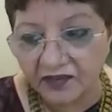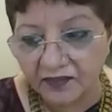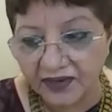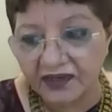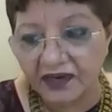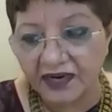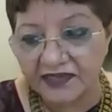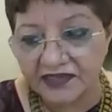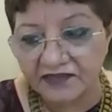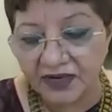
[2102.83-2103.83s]
to the complaint.
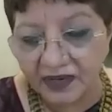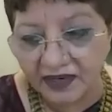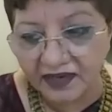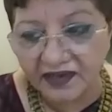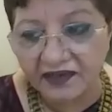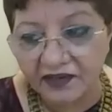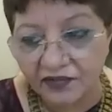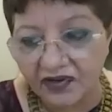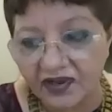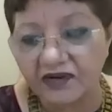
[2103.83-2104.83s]
IC will conduct an
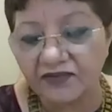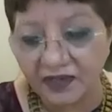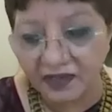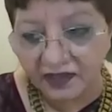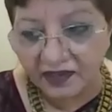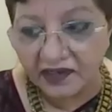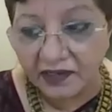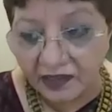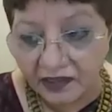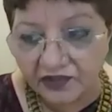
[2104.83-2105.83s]
inquiry, will
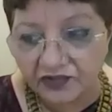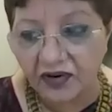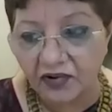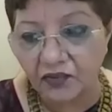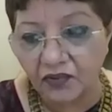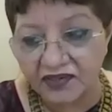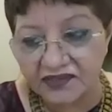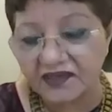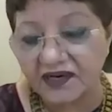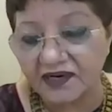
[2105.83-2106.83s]
hear you out.
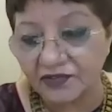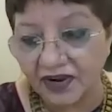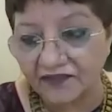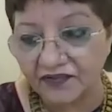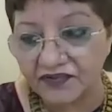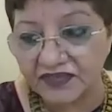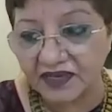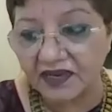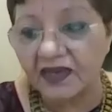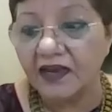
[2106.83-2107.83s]
What is it that you have to
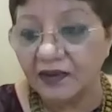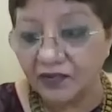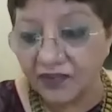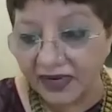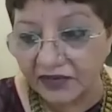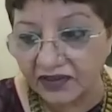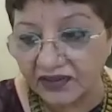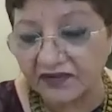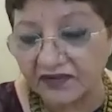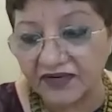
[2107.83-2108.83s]
say? Look at
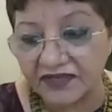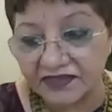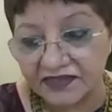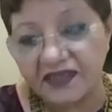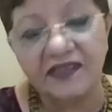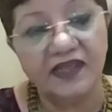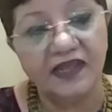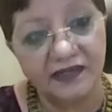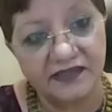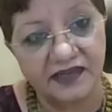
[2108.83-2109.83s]
all the evidences
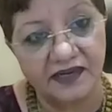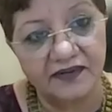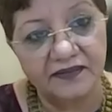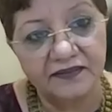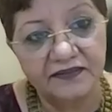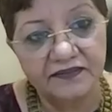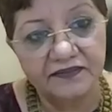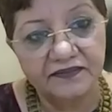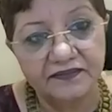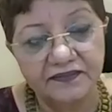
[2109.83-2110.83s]
and then decide.
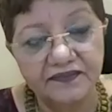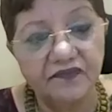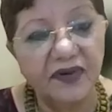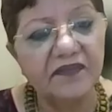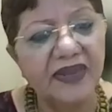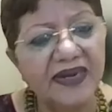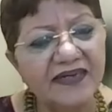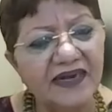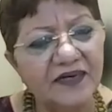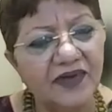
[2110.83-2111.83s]
But
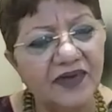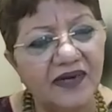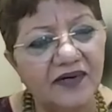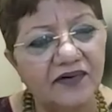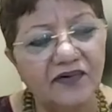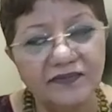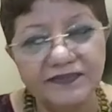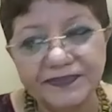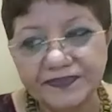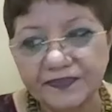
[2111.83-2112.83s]
men tend to get
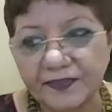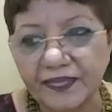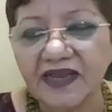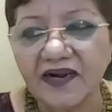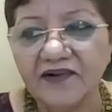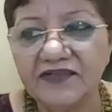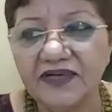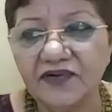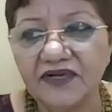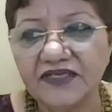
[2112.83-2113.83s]
into these kind
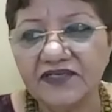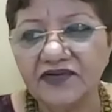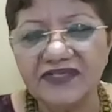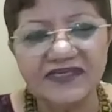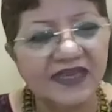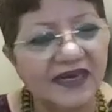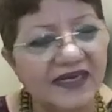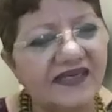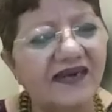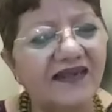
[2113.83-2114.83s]
of situations over
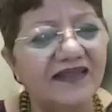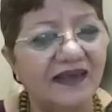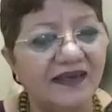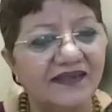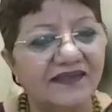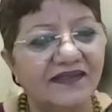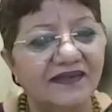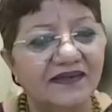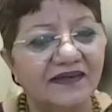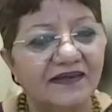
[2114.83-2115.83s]
silly
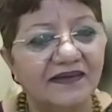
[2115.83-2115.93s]
things.